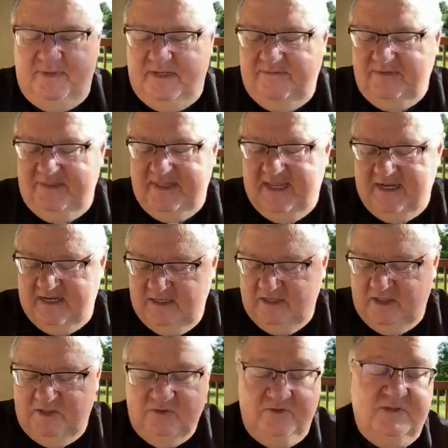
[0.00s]
Beloved, that
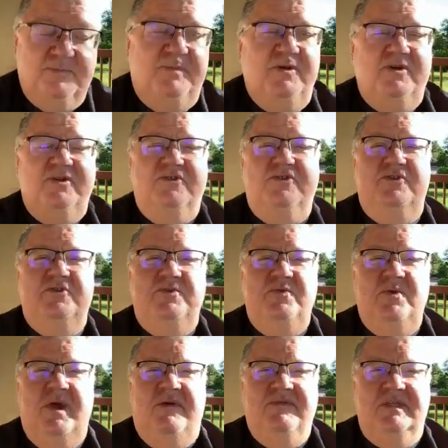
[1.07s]
concludes Book
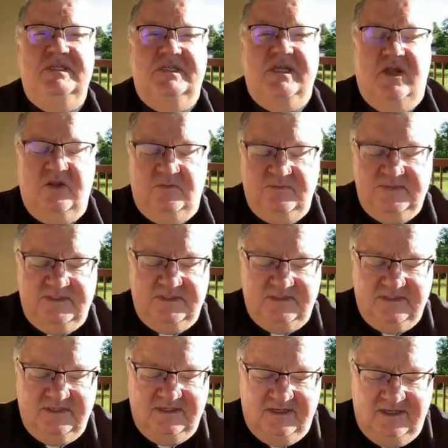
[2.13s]
2 of the Psalms.